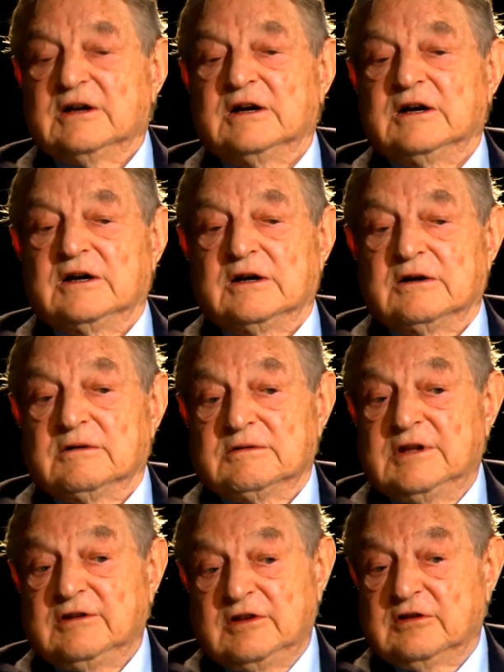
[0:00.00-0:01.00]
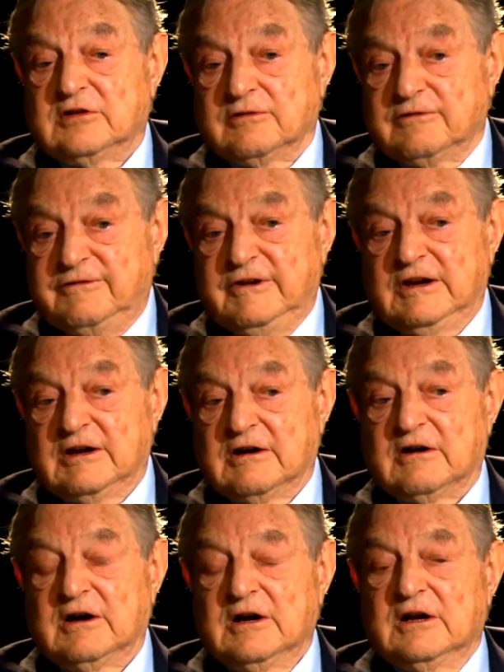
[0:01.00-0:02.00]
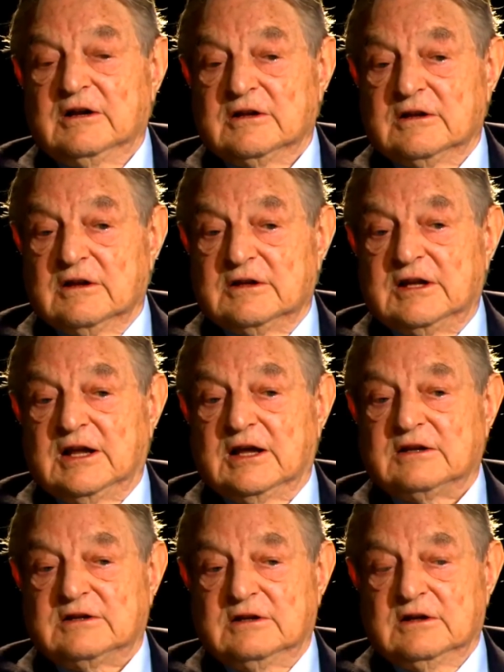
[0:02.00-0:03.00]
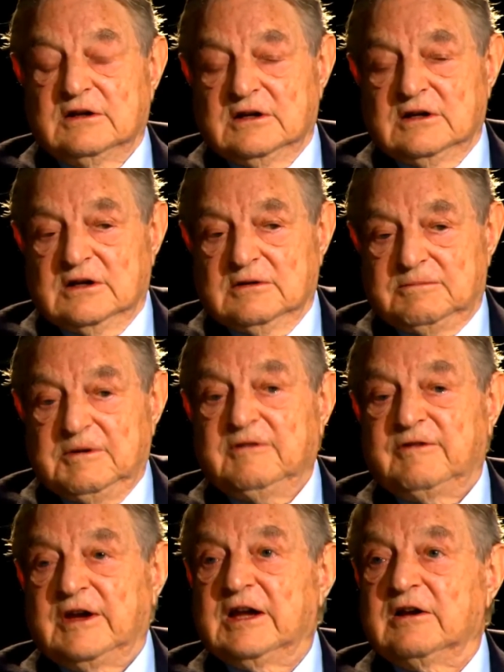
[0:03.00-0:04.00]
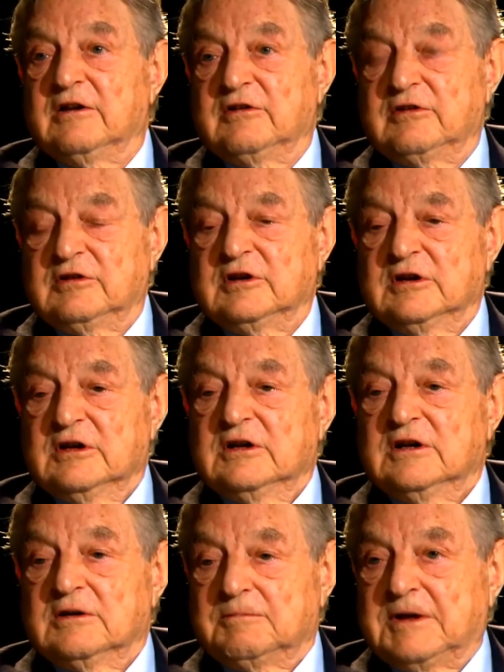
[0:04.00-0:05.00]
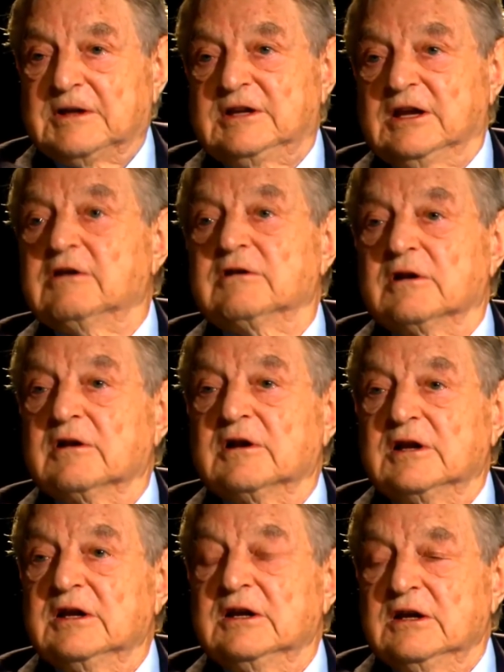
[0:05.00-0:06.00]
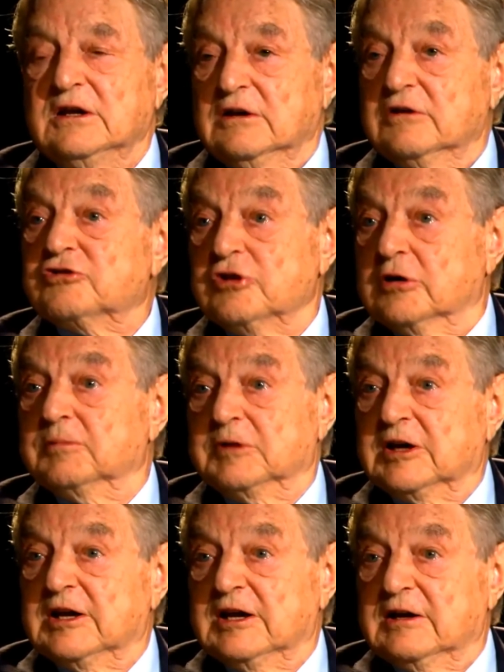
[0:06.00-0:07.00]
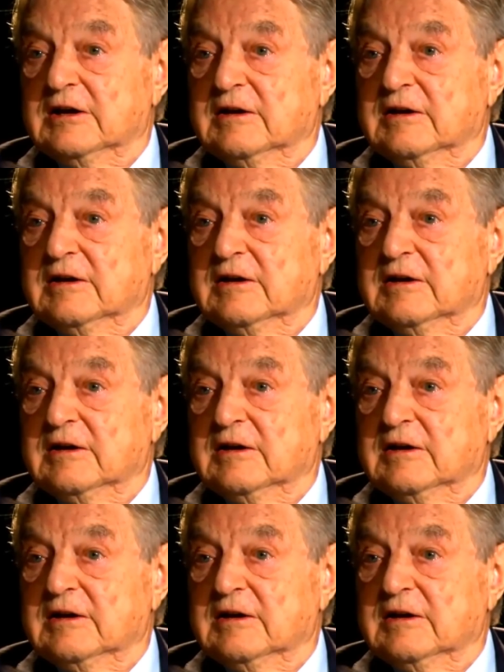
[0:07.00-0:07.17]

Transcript: This is the fear that prevails particularly in Germany.